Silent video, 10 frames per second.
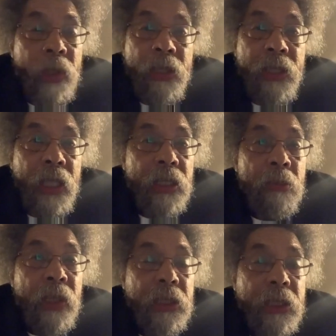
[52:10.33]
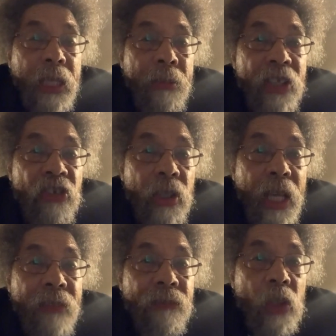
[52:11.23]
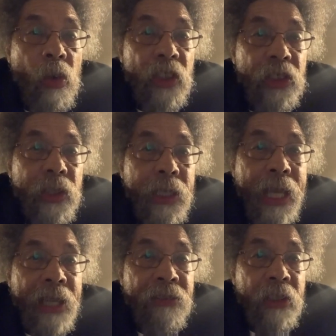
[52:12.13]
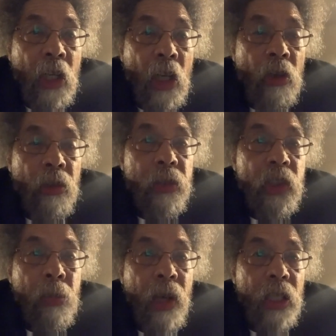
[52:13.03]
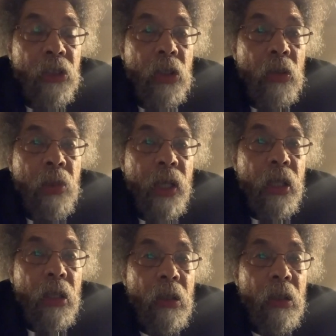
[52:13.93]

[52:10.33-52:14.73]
we can take as much time as you like for question and answer and call and response. Though, well,